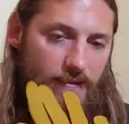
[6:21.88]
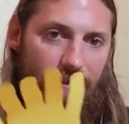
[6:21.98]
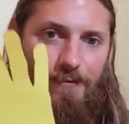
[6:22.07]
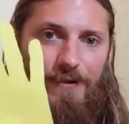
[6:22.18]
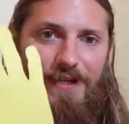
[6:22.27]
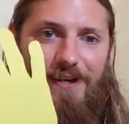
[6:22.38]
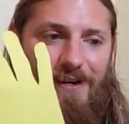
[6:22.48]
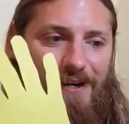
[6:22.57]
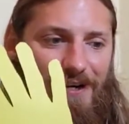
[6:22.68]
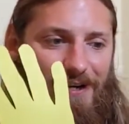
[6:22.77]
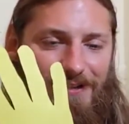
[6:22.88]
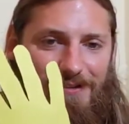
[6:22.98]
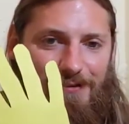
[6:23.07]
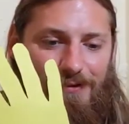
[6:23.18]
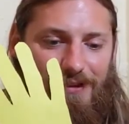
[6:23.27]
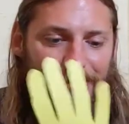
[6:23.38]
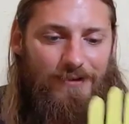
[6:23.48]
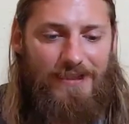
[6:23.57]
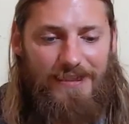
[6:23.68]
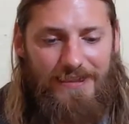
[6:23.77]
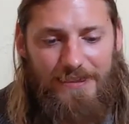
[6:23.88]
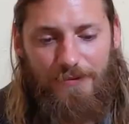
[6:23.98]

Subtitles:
There we are, 2 yellow hands.